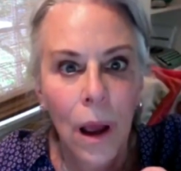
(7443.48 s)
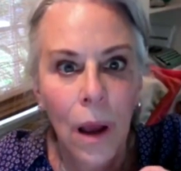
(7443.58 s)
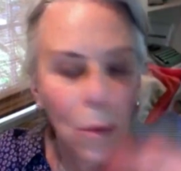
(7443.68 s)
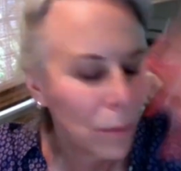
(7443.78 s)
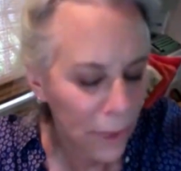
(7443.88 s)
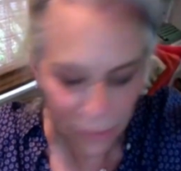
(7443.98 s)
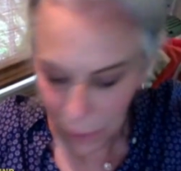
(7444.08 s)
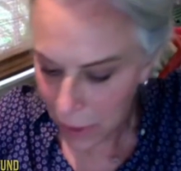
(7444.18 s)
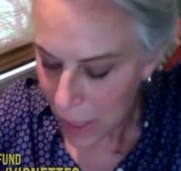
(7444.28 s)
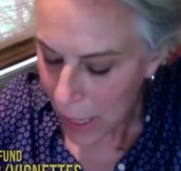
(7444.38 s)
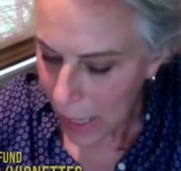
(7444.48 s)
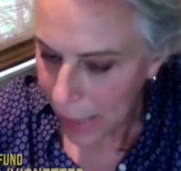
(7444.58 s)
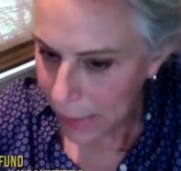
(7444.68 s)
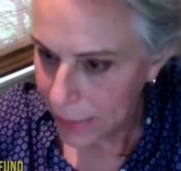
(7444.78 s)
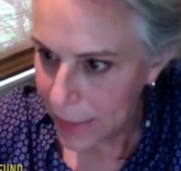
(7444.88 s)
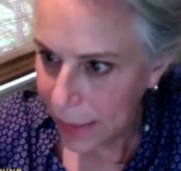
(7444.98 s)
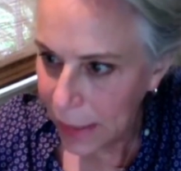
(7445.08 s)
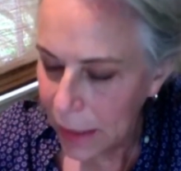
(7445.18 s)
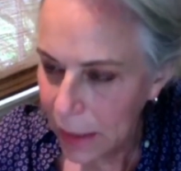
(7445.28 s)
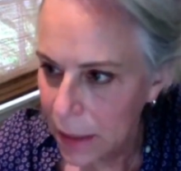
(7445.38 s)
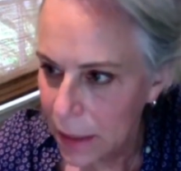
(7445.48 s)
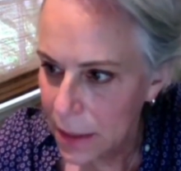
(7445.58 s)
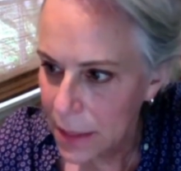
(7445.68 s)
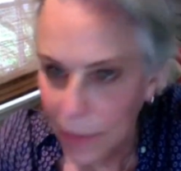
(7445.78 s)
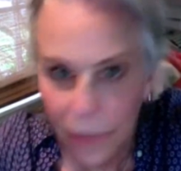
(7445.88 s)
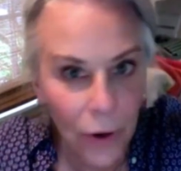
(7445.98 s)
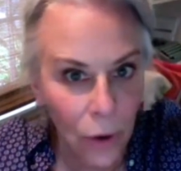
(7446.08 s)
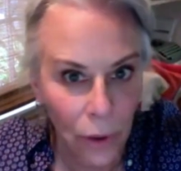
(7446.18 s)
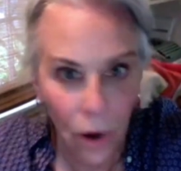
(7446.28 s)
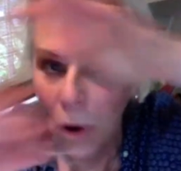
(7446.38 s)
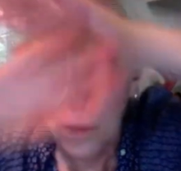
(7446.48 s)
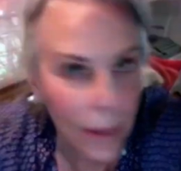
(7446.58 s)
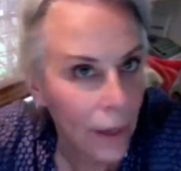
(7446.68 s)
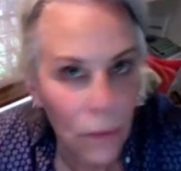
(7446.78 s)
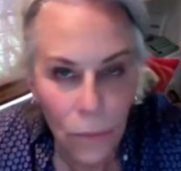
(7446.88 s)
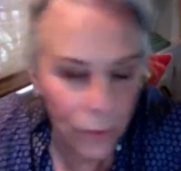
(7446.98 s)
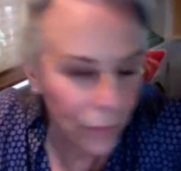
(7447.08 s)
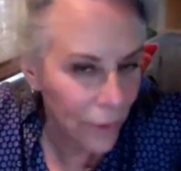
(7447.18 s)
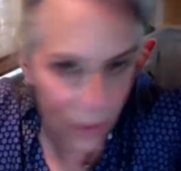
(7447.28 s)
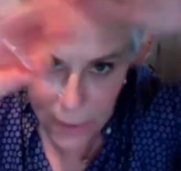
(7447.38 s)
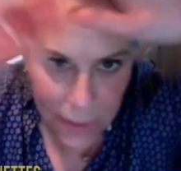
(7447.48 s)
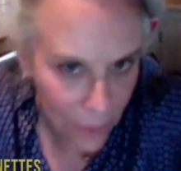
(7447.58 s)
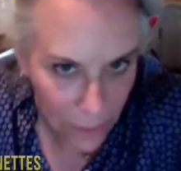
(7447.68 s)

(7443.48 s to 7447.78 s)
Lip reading: Well, whatever. And Nikki is on the phone all day with her friends.